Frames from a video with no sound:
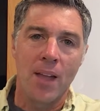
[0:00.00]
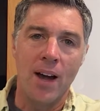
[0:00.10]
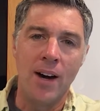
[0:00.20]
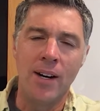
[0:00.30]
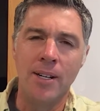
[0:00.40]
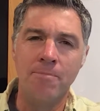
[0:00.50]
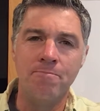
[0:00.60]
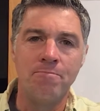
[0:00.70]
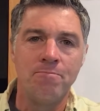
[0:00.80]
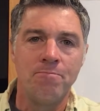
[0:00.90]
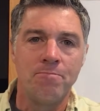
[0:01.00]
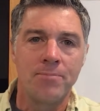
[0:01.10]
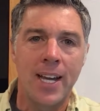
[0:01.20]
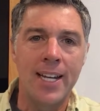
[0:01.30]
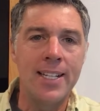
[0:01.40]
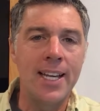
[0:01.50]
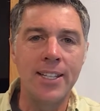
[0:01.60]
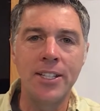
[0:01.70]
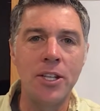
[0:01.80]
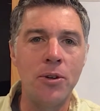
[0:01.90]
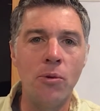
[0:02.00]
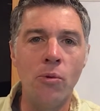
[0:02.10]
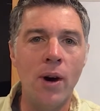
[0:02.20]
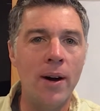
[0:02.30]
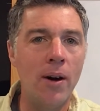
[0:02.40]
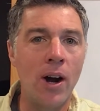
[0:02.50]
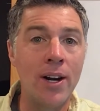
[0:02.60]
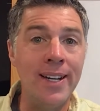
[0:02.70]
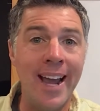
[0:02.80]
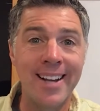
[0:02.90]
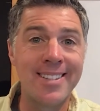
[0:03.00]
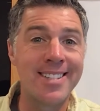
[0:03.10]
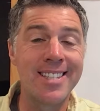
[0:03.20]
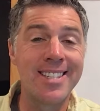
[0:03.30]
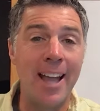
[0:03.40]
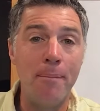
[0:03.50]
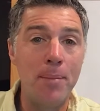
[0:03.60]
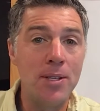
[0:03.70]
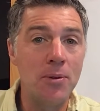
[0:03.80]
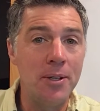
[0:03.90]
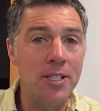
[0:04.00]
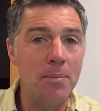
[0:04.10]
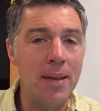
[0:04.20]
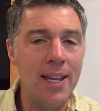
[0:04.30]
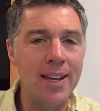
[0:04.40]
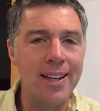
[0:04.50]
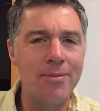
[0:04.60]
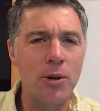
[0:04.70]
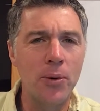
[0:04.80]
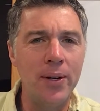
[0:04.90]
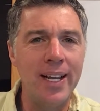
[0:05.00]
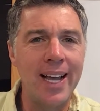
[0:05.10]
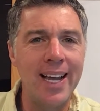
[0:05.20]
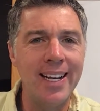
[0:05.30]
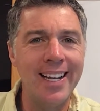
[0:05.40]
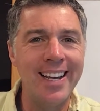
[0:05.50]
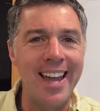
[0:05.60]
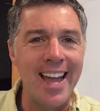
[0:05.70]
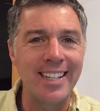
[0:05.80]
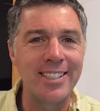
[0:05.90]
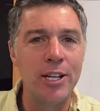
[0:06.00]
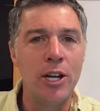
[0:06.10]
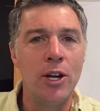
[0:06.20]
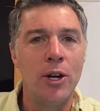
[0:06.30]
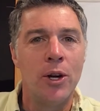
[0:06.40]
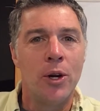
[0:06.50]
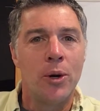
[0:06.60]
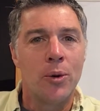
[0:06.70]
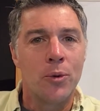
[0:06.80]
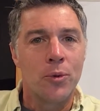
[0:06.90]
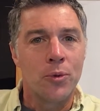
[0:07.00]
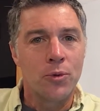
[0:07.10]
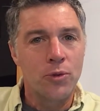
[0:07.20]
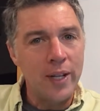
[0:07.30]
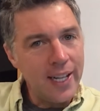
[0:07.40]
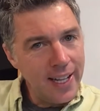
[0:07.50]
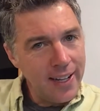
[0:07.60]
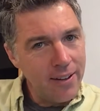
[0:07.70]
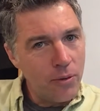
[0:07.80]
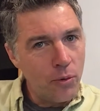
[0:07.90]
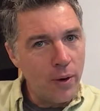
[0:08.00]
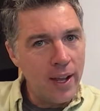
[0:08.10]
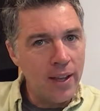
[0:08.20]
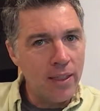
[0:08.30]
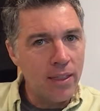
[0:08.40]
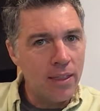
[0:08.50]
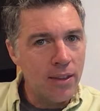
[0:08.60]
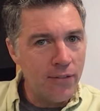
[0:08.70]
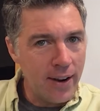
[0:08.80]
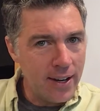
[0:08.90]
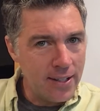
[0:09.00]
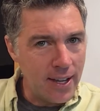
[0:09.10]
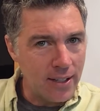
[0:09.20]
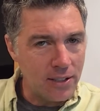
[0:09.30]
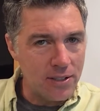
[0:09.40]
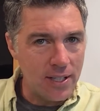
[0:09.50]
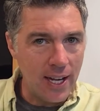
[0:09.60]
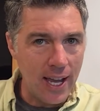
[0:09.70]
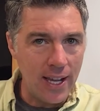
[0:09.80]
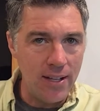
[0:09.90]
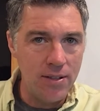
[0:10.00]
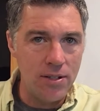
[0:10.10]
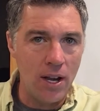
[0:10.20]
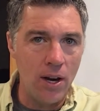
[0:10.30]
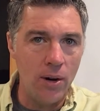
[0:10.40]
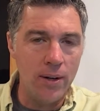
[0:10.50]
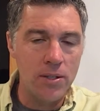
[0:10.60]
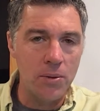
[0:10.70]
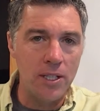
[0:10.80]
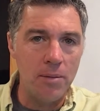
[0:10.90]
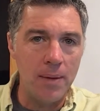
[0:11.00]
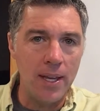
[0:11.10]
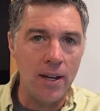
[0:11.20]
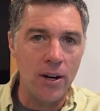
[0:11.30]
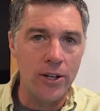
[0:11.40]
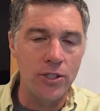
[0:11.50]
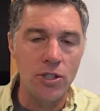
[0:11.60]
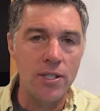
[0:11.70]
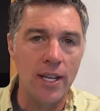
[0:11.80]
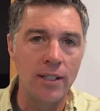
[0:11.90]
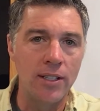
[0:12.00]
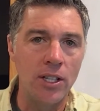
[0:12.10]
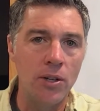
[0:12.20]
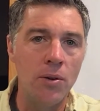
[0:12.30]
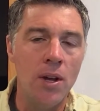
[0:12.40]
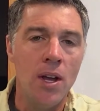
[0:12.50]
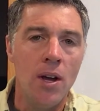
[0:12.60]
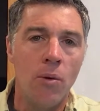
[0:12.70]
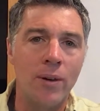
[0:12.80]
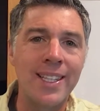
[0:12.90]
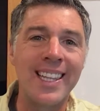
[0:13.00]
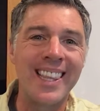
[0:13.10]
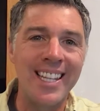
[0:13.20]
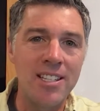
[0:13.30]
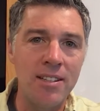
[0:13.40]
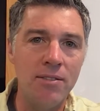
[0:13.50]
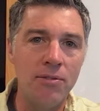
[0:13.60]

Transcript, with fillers: um, kind of telling you what our next step is going to be, and we're going to kind of connect reading with the fairy tales today. So it's going to be her just telling you what to listen